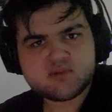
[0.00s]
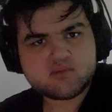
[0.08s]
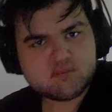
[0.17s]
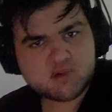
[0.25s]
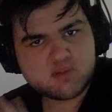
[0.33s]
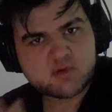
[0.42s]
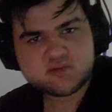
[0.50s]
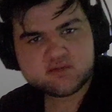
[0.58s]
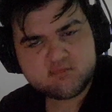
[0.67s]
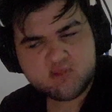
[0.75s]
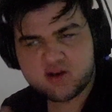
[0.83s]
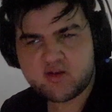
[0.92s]

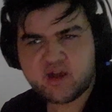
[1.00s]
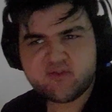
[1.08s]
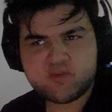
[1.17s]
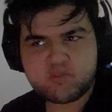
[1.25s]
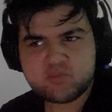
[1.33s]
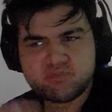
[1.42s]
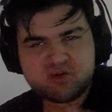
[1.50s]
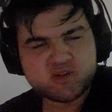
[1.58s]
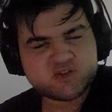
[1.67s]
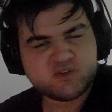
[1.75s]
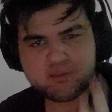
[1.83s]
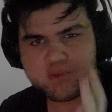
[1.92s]
don't have a plus
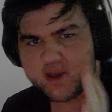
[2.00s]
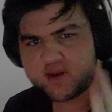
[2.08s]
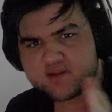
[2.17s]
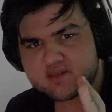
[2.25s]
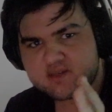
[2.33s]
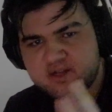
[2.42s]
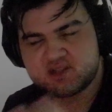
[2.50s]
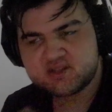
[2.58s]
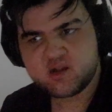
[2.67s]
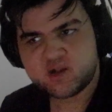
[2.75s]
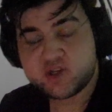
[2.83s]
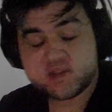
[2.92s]
or a minus in that
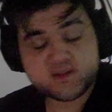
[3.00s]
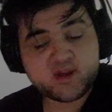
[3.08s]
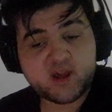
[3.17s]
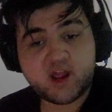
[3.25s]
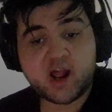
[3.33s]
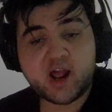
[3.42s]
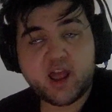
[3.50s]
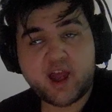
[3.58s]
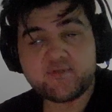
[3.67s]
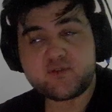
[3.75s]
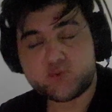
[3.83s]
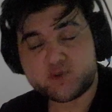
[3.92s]
discussion. I
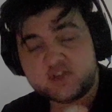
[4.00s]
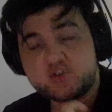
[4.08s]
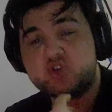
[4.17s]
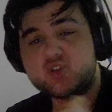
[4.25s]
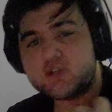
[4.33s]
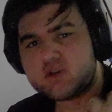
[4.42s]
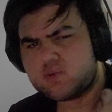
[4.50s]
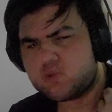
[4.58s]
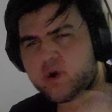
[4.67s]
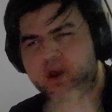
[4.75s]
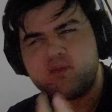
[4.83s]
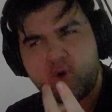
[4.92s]
have to research
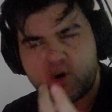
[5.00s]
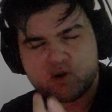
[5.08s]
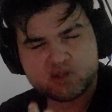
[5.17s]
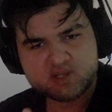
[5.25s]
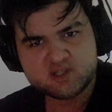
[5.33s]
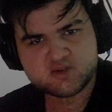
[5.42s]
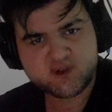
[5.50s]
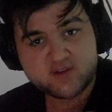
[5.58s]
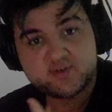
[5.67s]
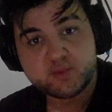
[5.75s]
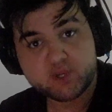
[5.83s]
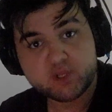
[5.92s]
way more on this to have
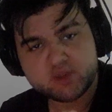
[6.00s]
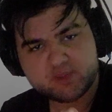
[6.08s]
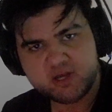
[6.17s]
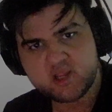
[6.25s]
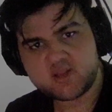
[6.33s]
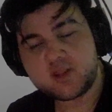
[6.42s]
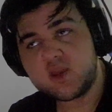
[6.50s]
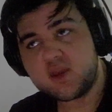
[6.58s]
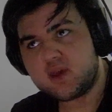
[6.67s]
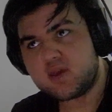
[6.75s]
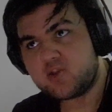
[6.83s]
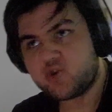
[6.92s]
a real opinion
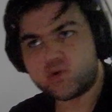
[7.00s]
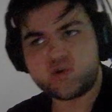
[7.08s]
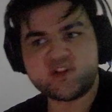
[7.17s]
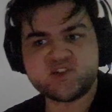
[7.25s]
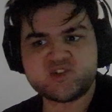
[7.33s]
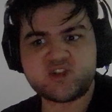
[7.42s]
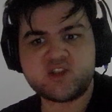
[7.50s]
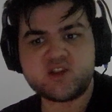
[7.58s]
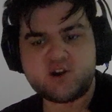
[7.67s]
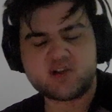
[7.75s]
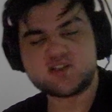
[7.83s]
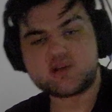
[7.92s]
to understand the
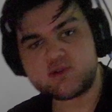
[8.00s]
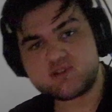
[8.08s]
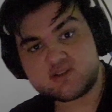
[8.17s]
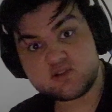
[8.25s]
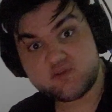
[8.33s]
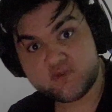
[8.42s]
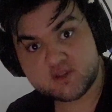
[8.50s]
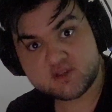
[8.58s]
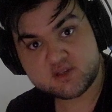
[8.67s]
consequences of its